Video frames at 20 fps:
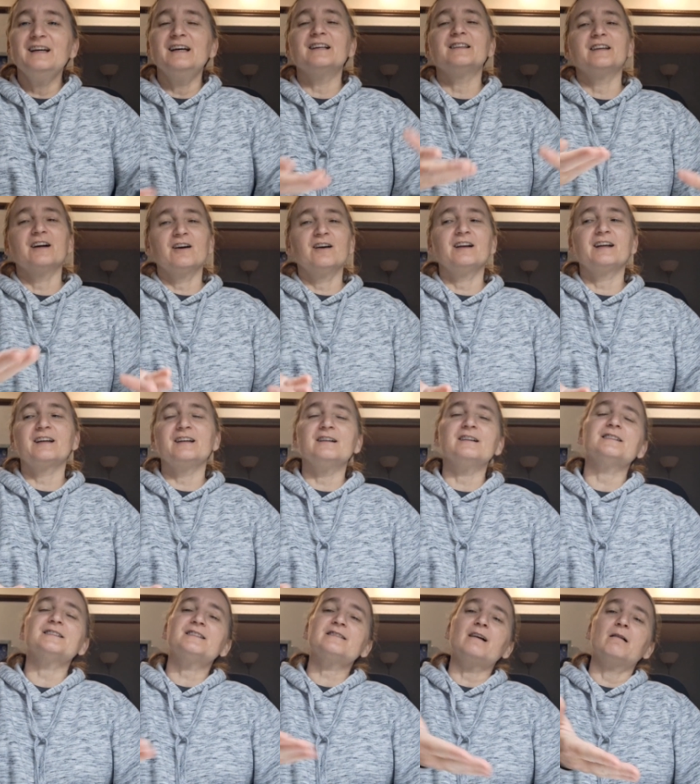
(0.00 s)
And there and
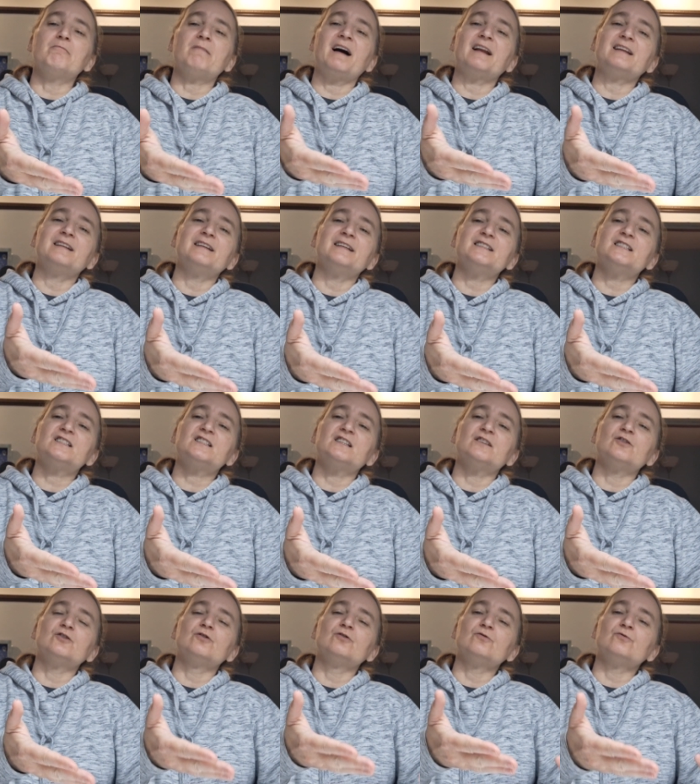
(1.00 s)
again, somebody needs
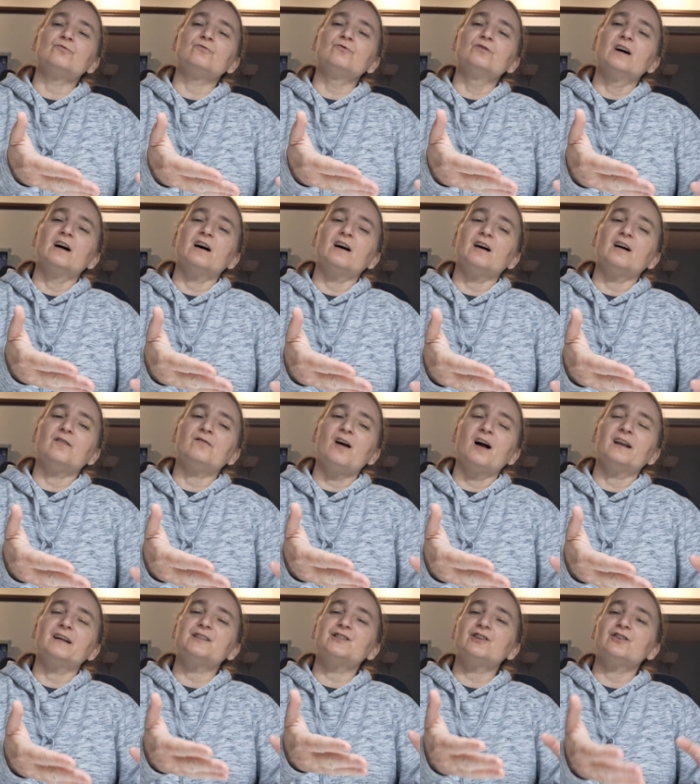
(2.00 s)
to uh,
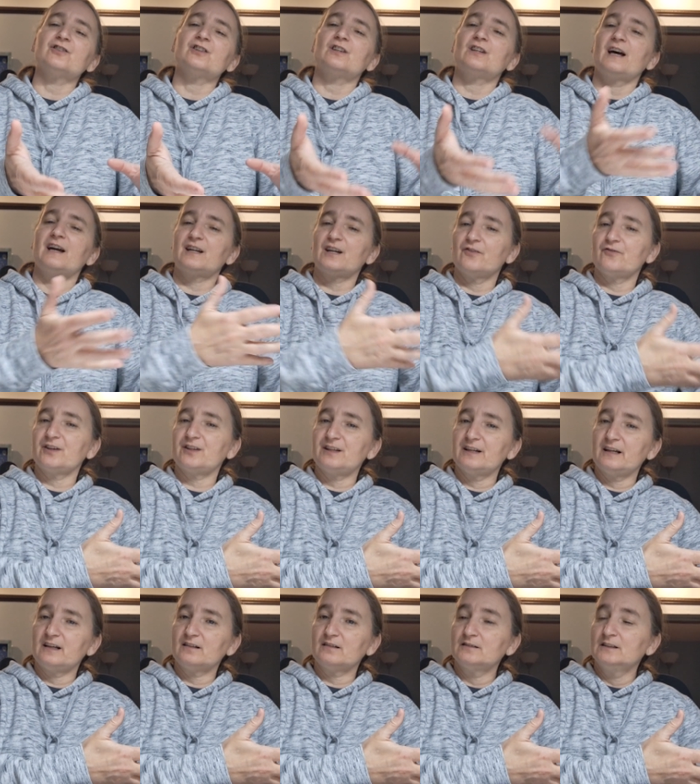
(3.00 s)
volunteer to take
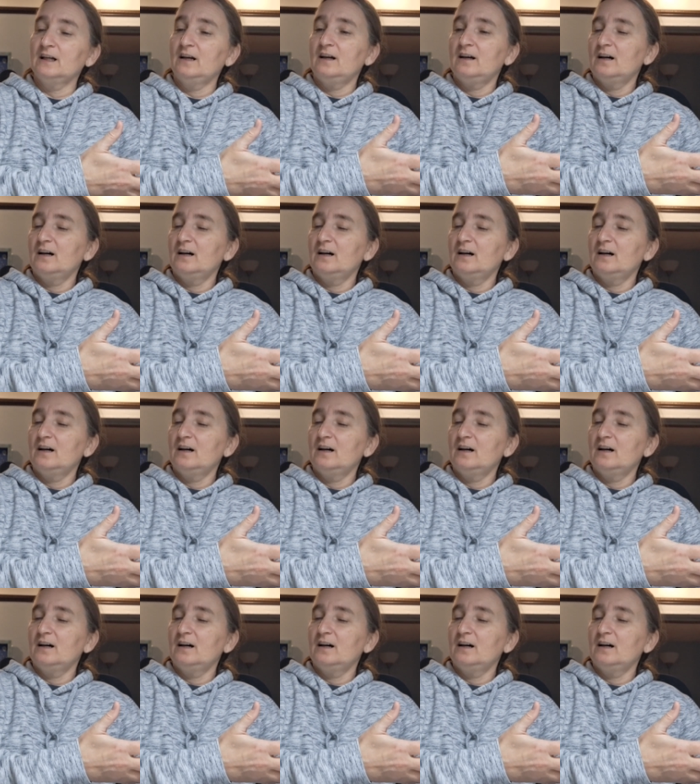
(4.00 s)
everything